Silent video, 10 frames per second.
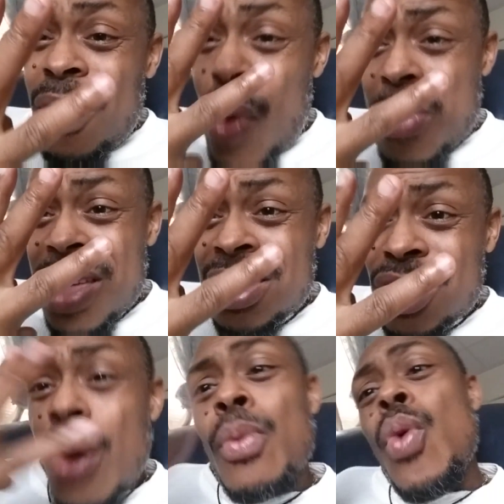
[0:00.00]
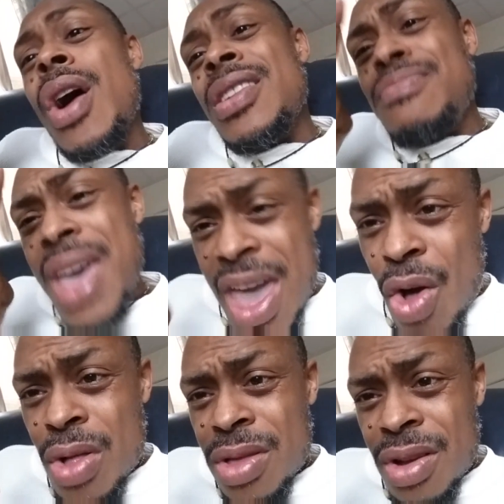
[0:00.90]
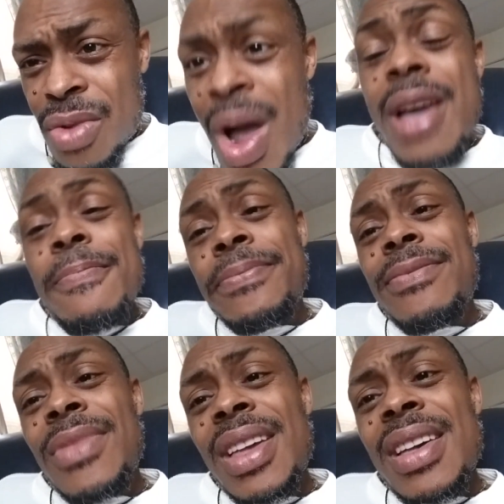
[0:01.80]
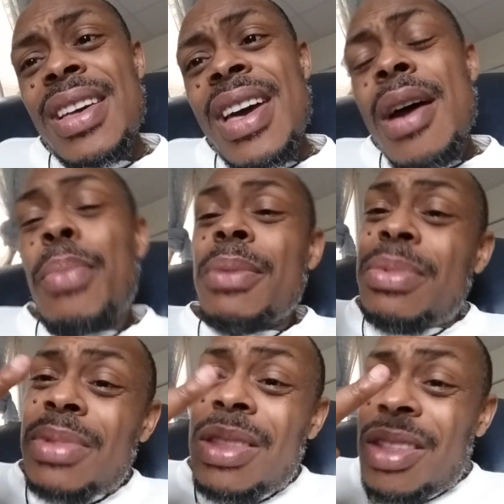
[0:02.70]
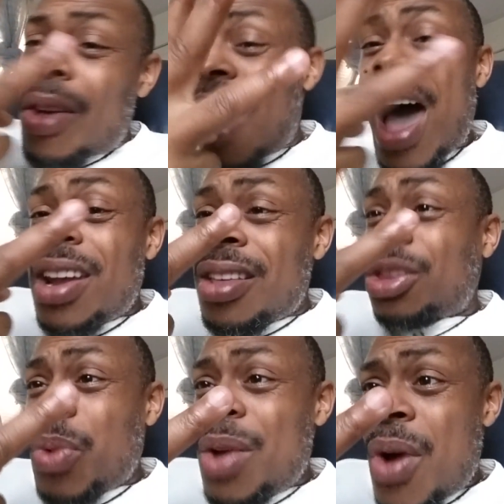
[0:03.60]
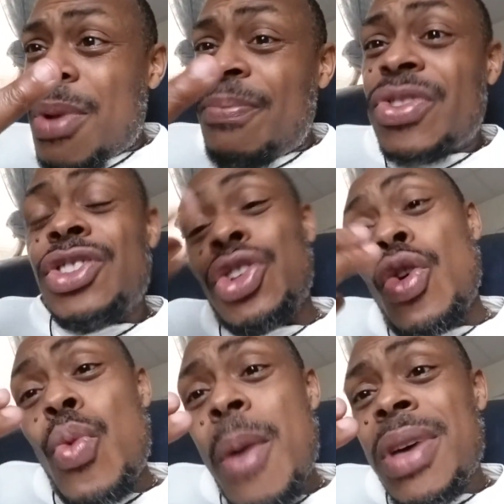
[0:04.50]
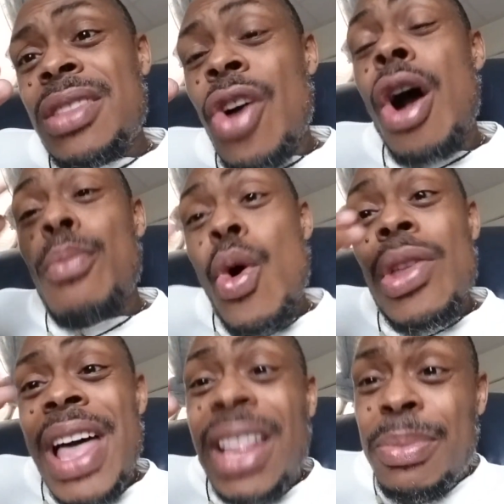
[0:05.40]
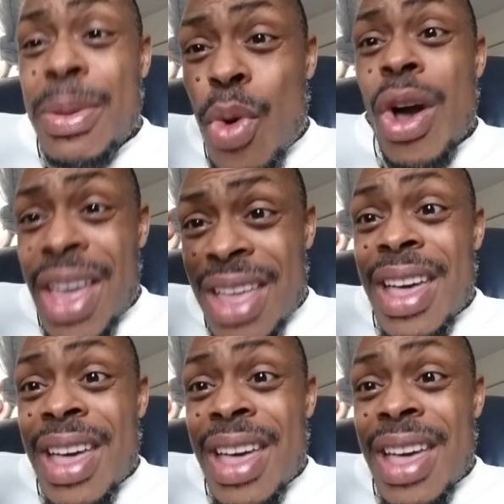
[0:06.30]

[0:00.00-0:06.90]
women to one male, right? But out of the 3 women, 2 women are more likely to be more